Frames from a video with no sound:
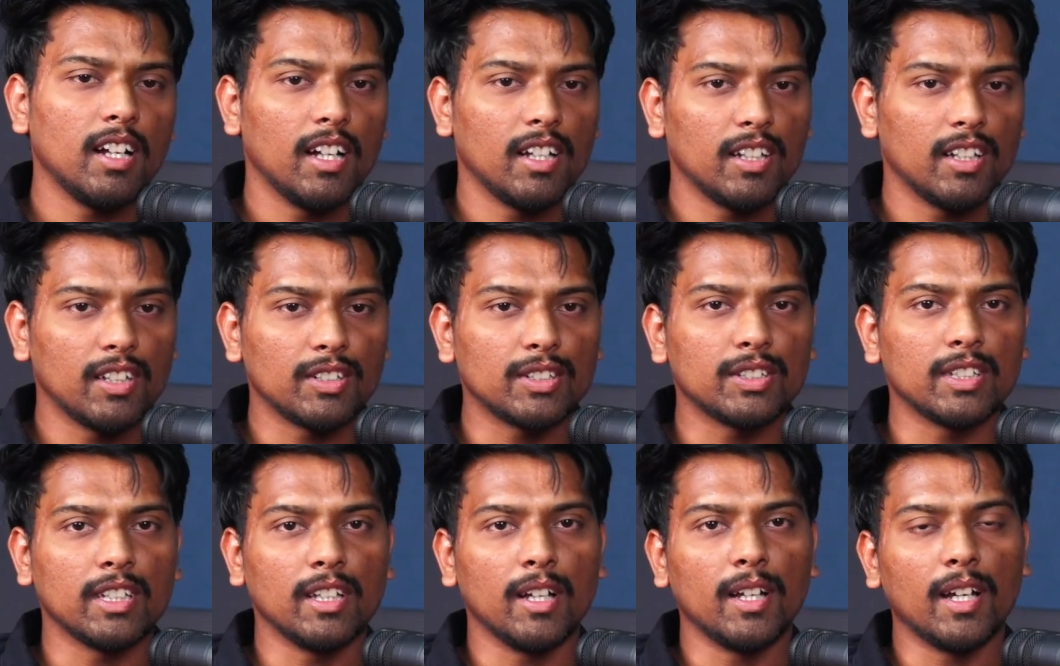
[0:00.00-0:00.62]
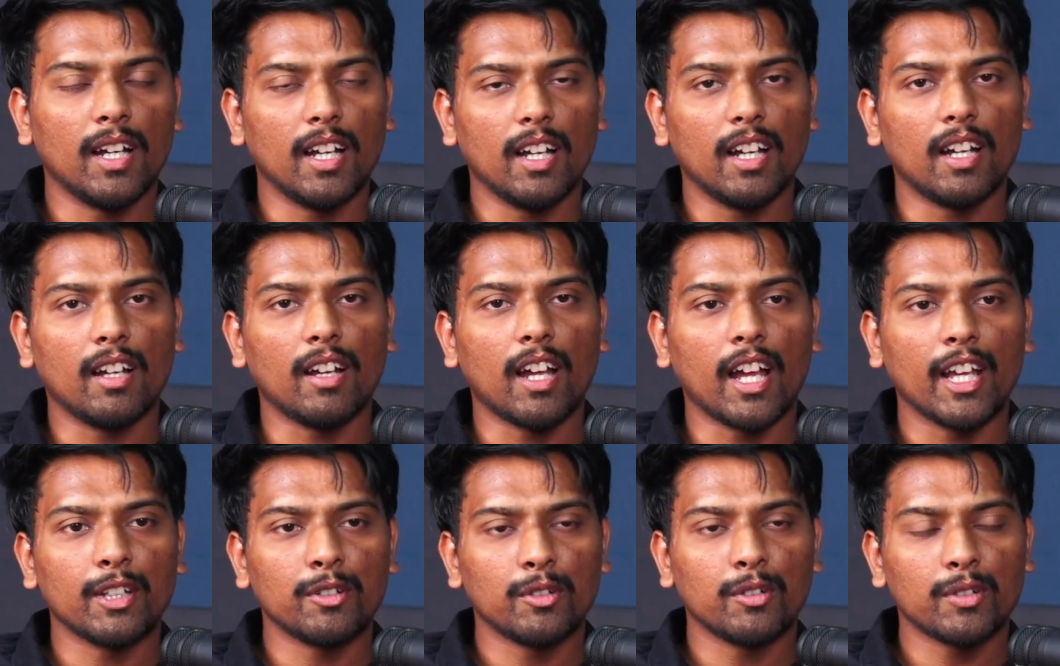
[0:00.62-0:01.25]
uh,
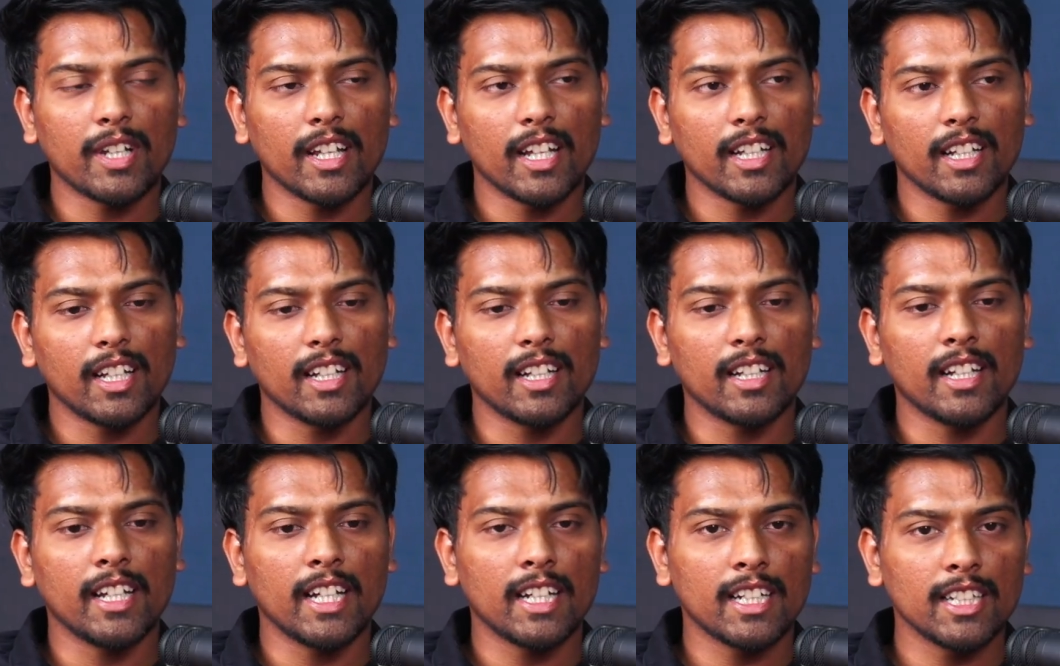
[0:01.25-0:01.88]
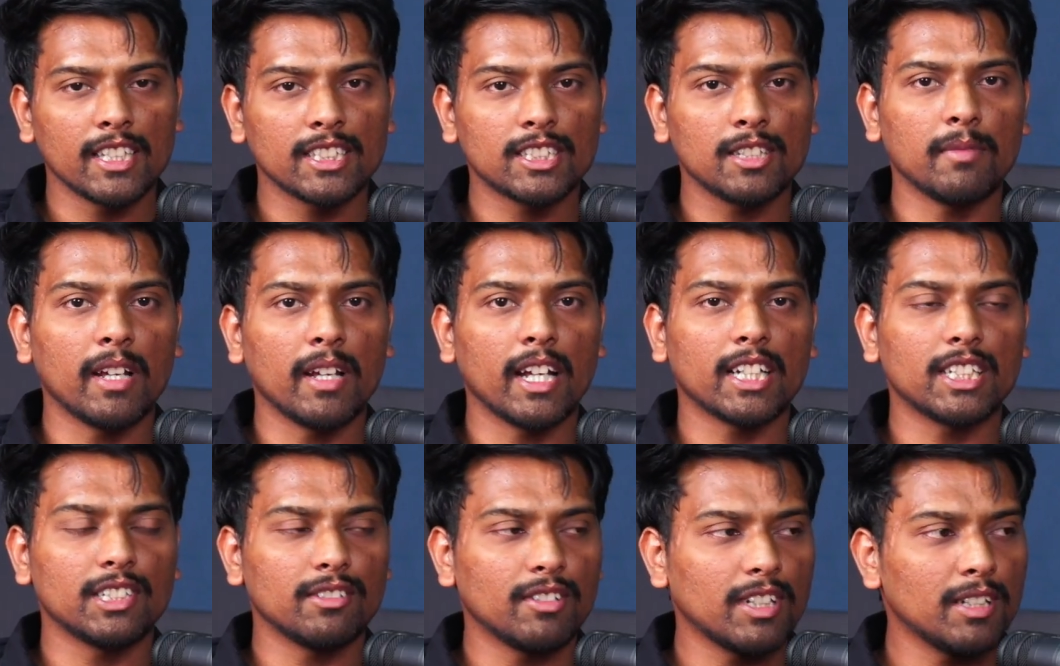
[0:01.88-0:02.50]
I wrote a GATE exam
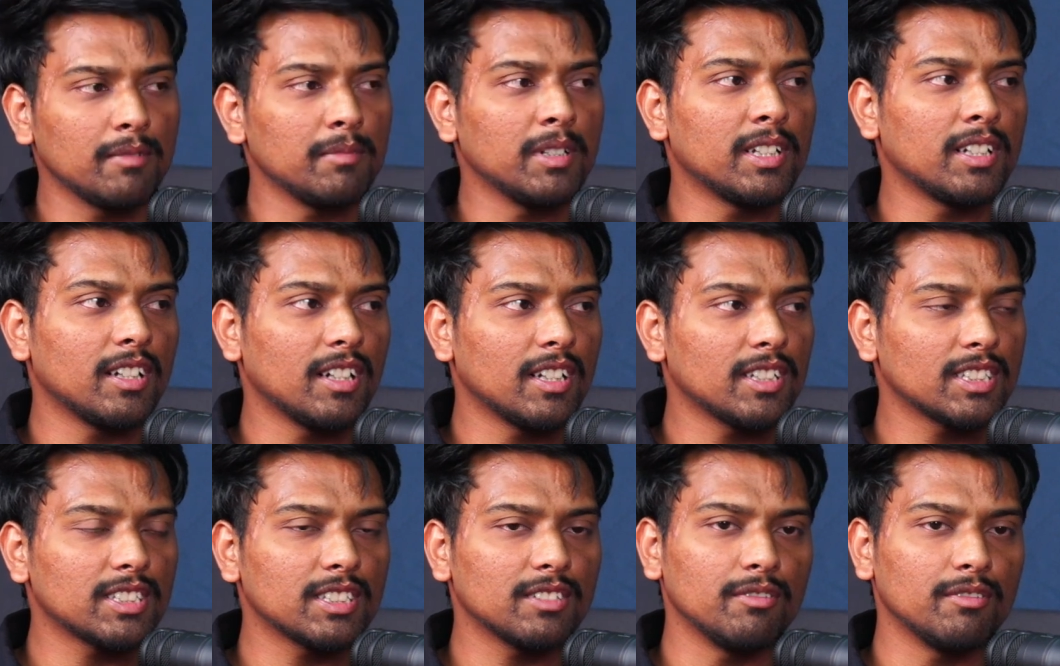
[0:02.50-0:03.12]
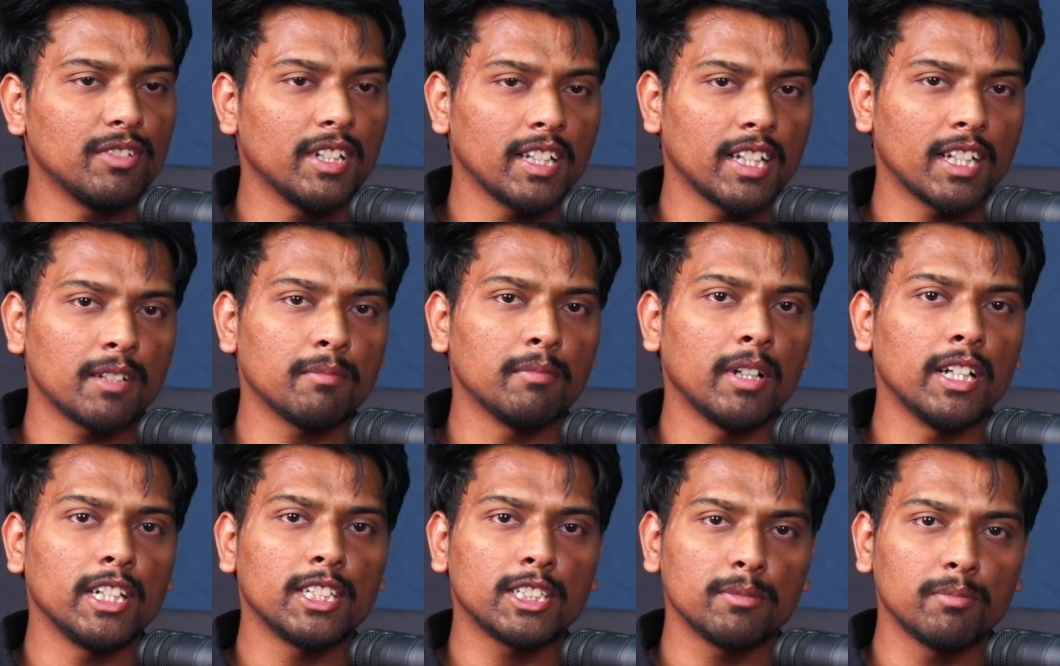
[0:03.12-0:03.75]
actually because we'll get
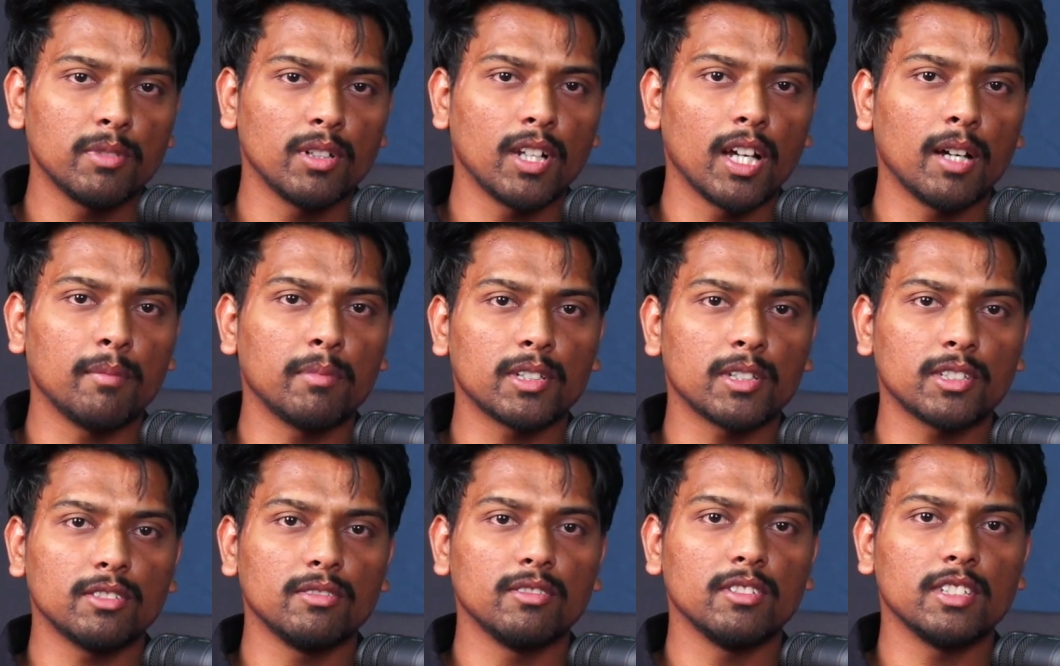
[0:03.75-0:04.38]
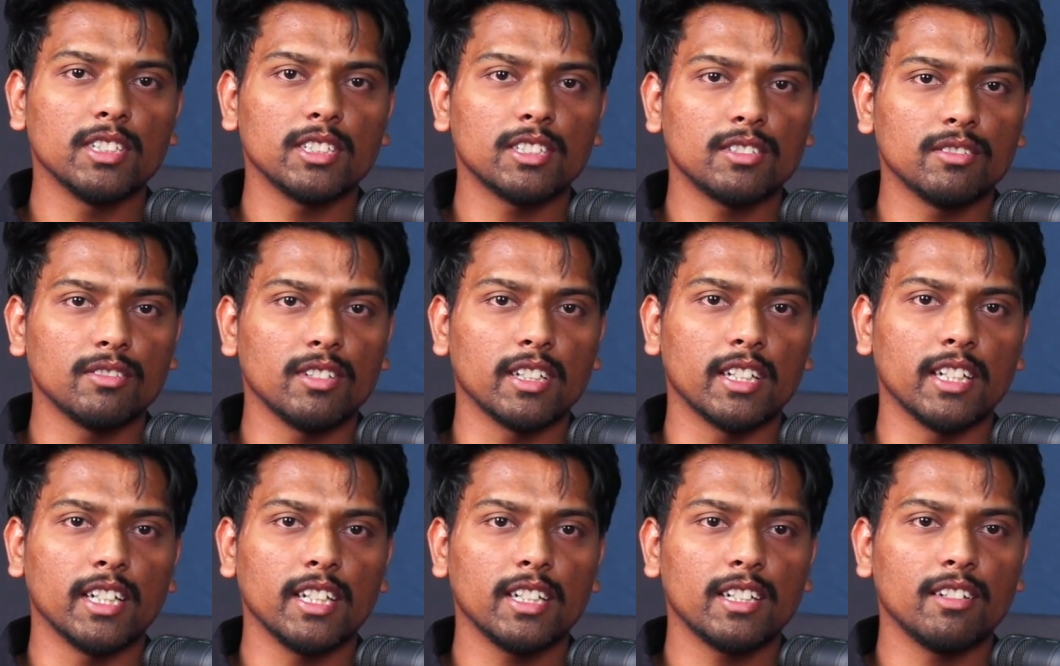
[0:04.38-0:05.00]
multiple opportunities to
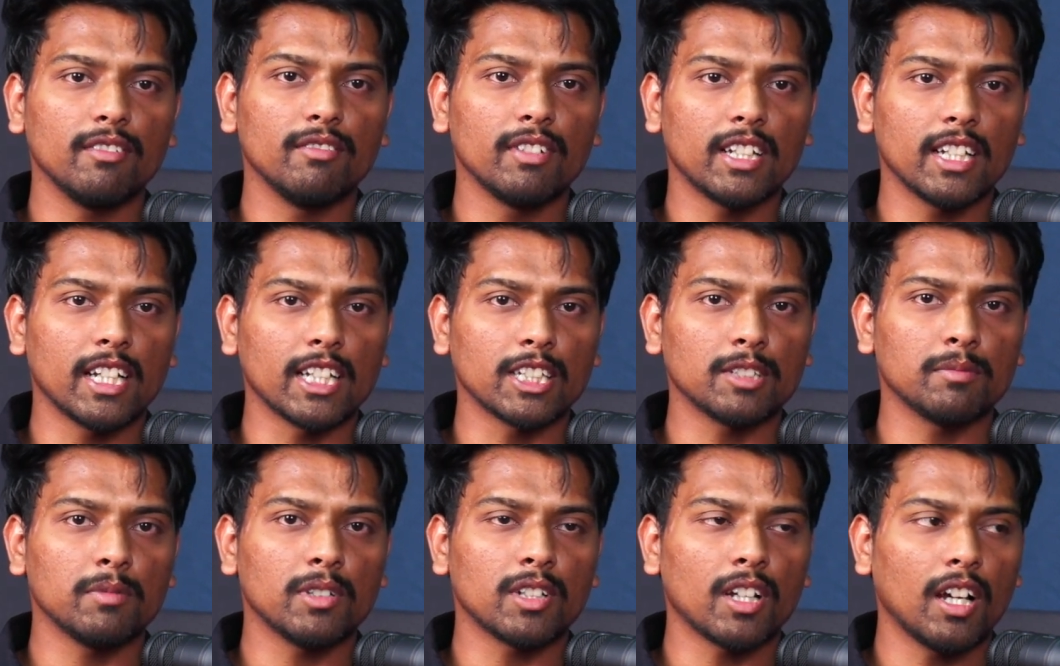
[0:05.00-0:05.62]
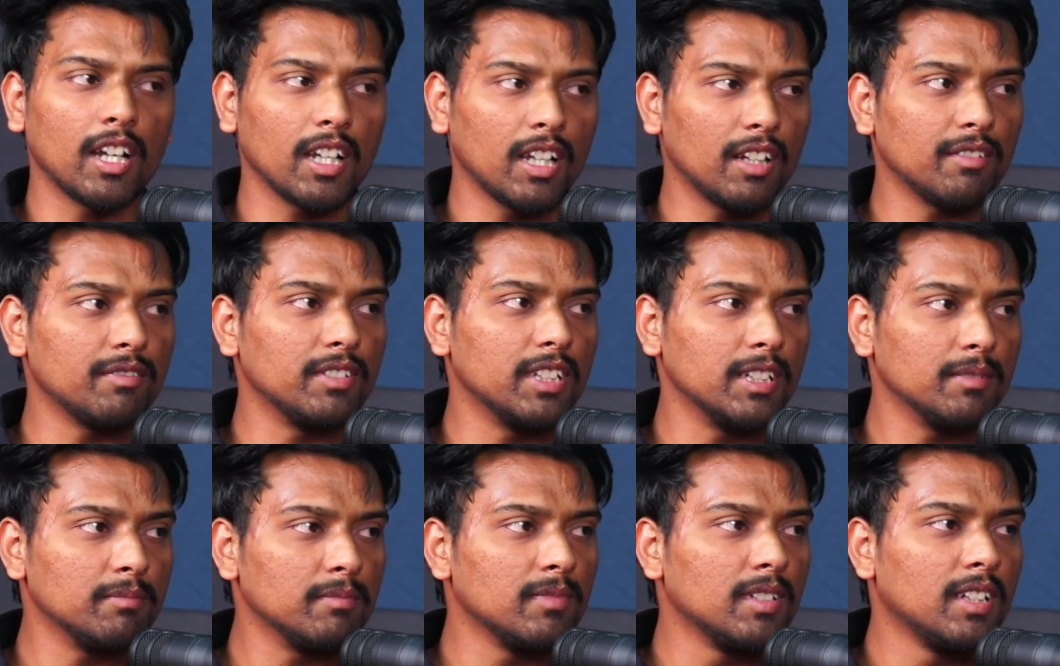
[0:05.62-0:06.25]
the GATE. We can explore all of
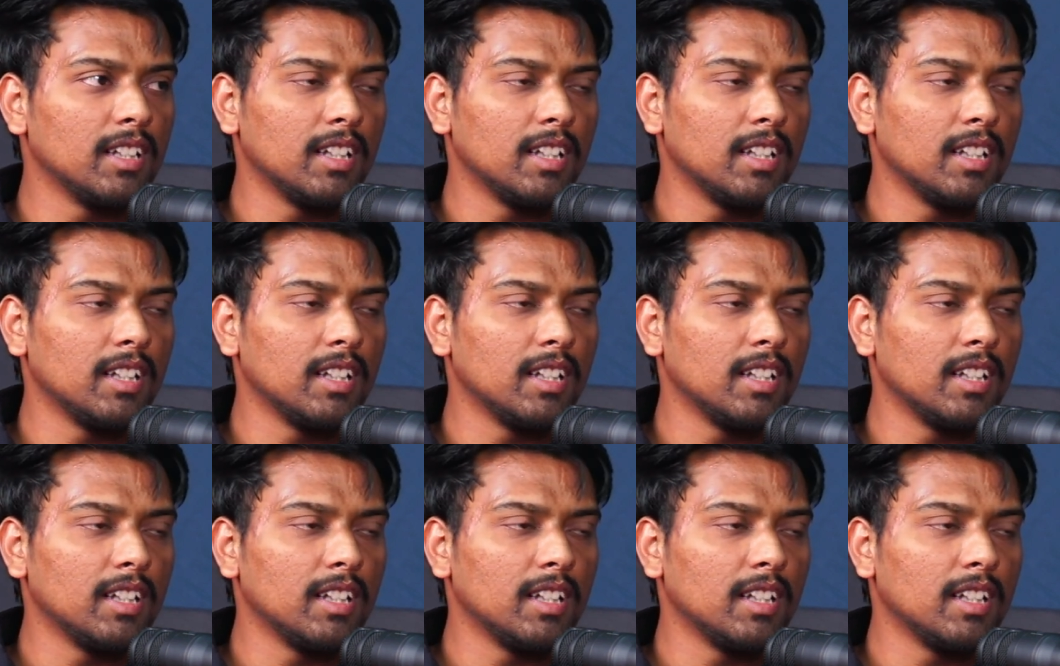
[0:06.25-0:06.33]
them.